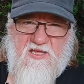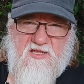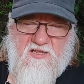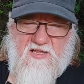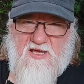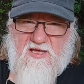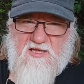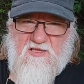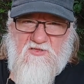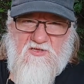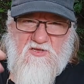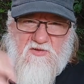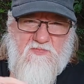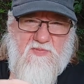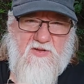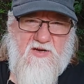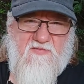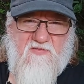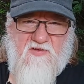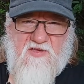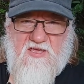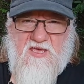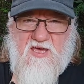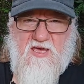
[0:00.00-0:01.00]
like a little bit
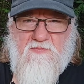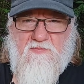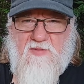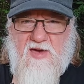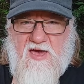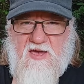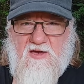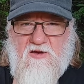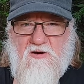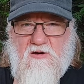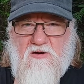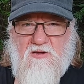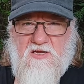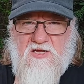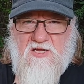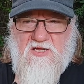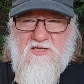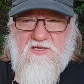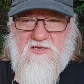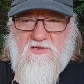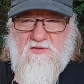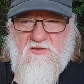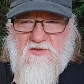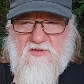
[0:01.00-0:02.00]
of a kickback on it.
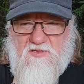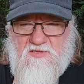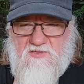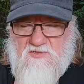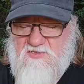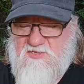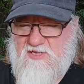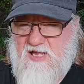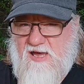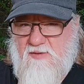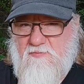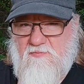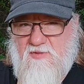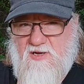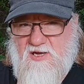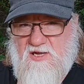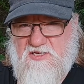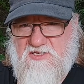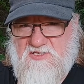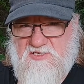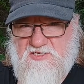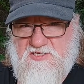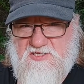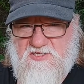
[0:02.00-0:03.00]
Not
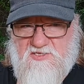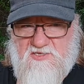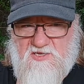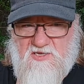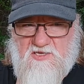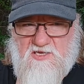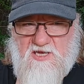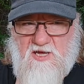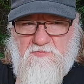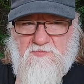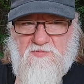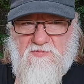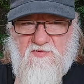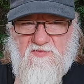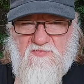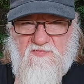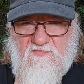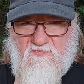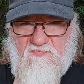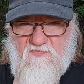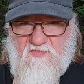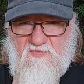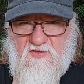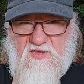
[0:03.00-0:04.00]
much, just a couple of,
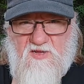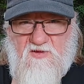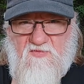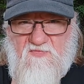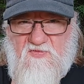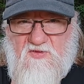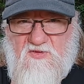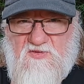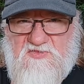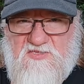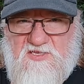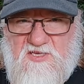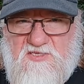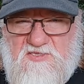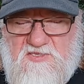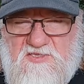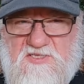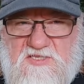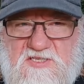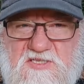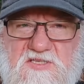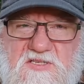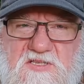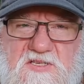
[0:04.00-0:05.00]
a few
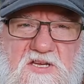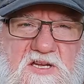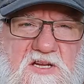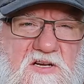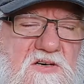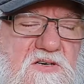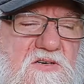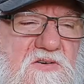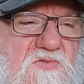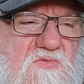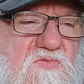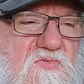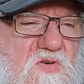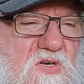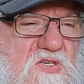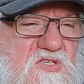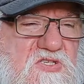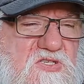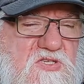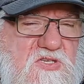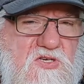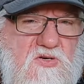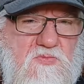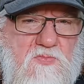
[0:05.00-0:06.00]
cents, once
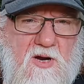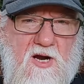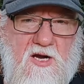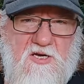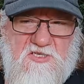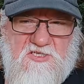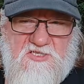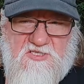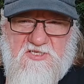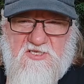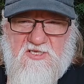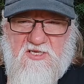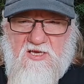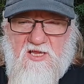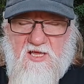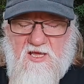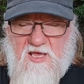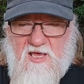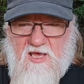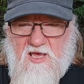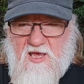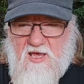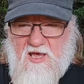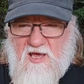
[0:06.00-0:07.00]
you do purchase it.
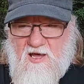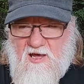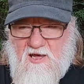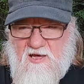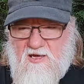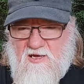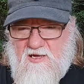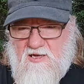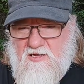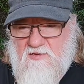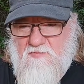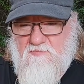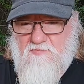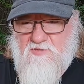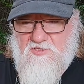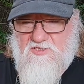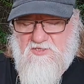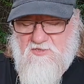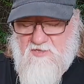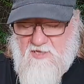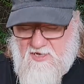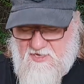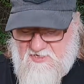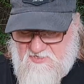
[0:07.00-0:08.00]
But
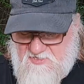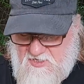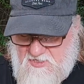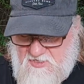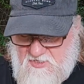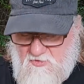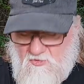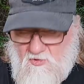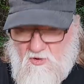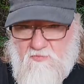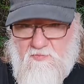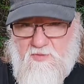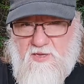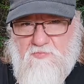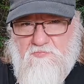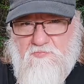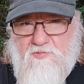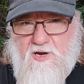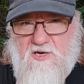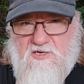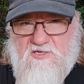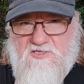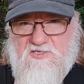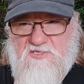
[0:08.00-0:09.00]
like I said, you won't be
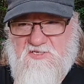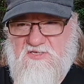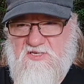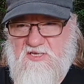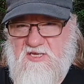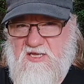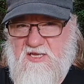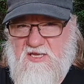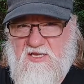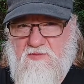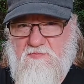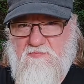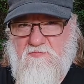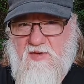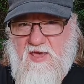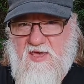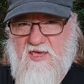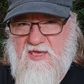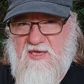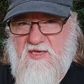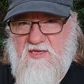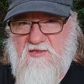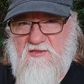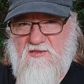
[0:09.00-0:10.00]
purchasing it and
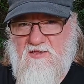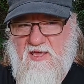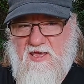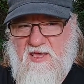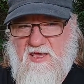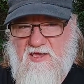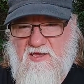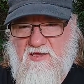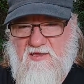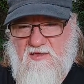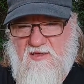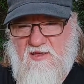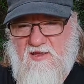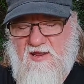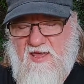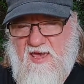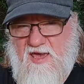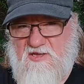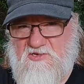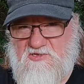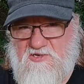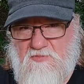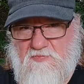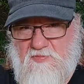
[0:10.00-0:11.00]
making like
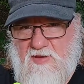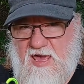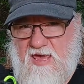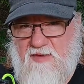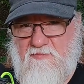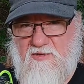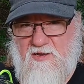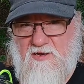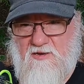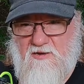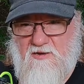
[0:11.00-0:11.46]
extra payment or